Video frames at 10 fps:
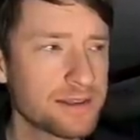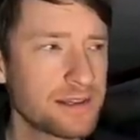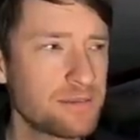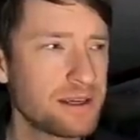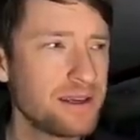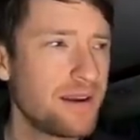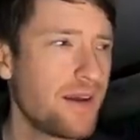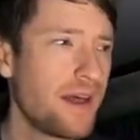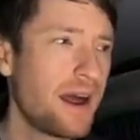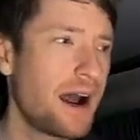It's going to be,
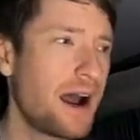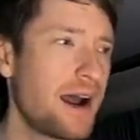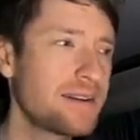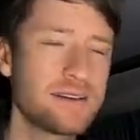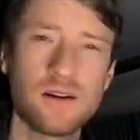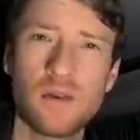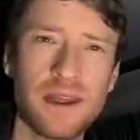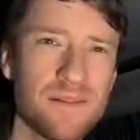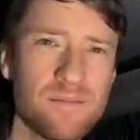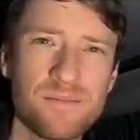I don't know,
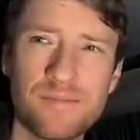like